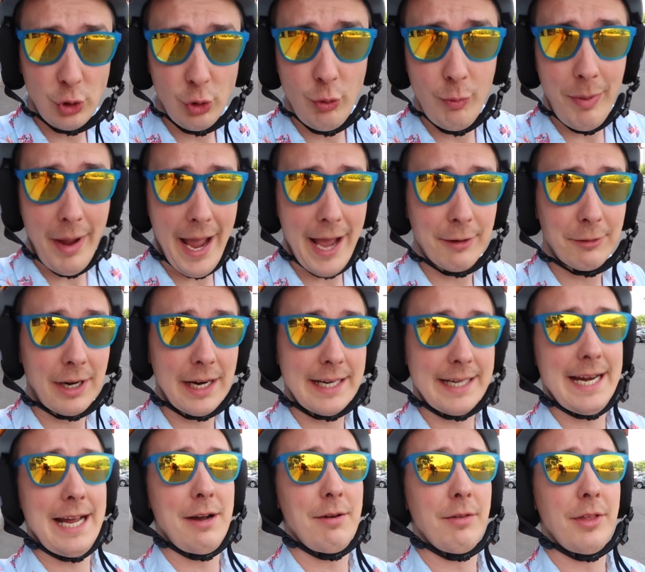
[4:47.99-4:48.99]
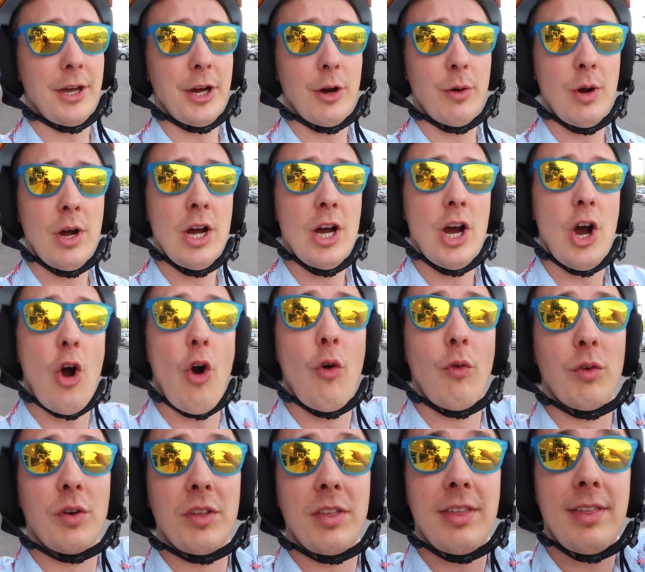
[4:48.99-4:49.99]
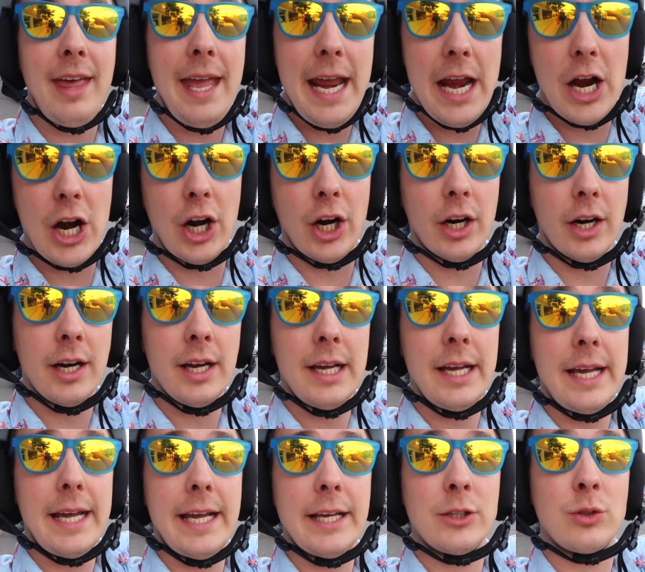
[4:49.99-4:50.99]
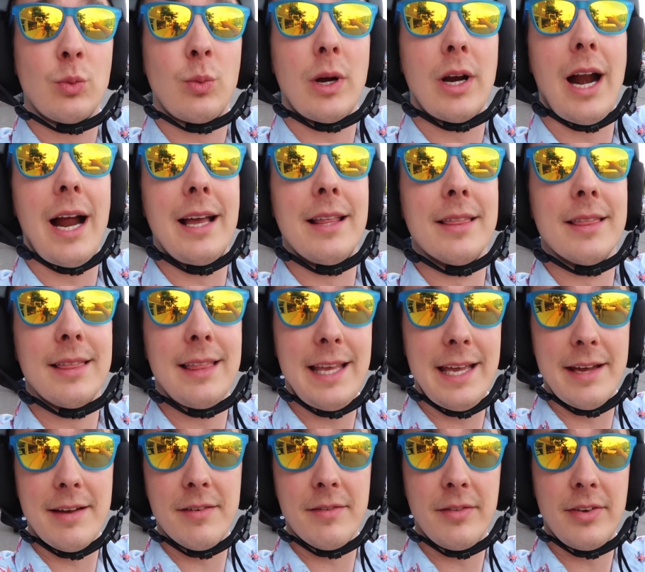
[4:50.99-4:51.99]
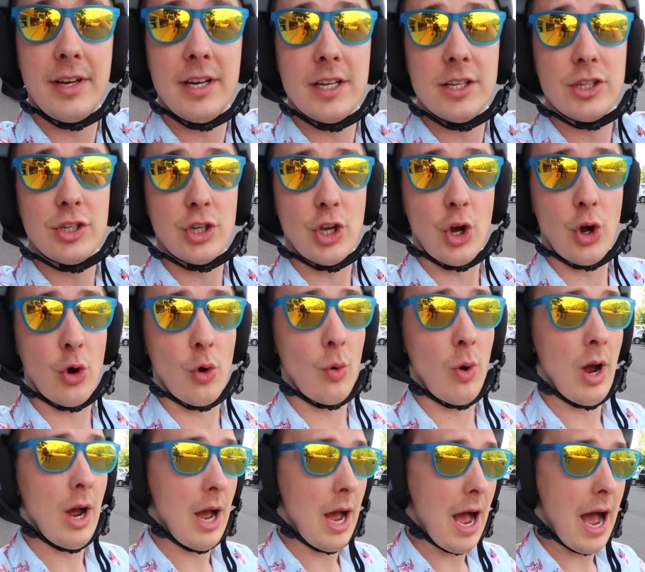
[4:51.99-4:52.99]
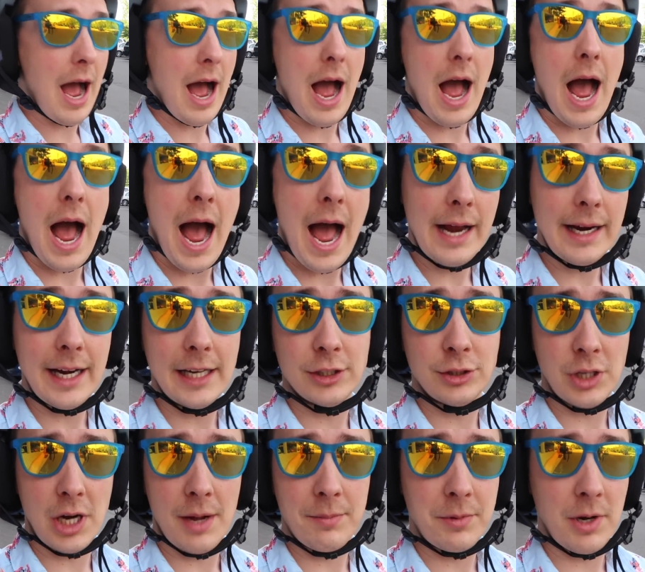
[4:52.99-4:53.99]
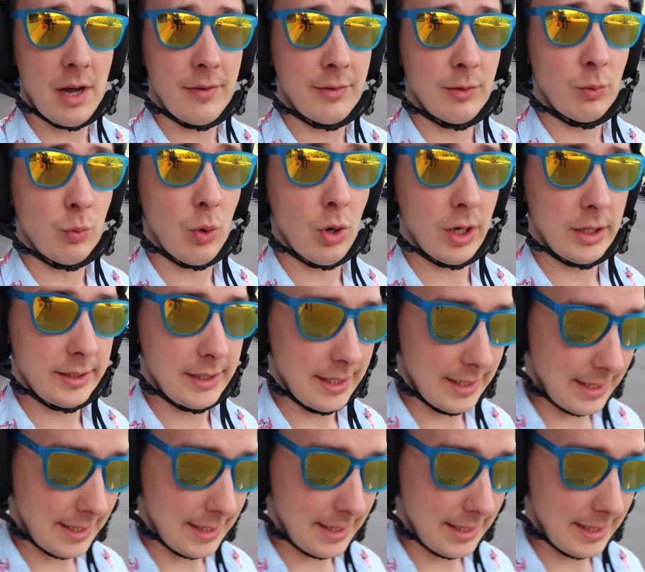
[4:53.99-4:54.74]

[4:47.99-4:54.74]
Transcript: too bad right now though. Over there is where I live. So I got dropped off at work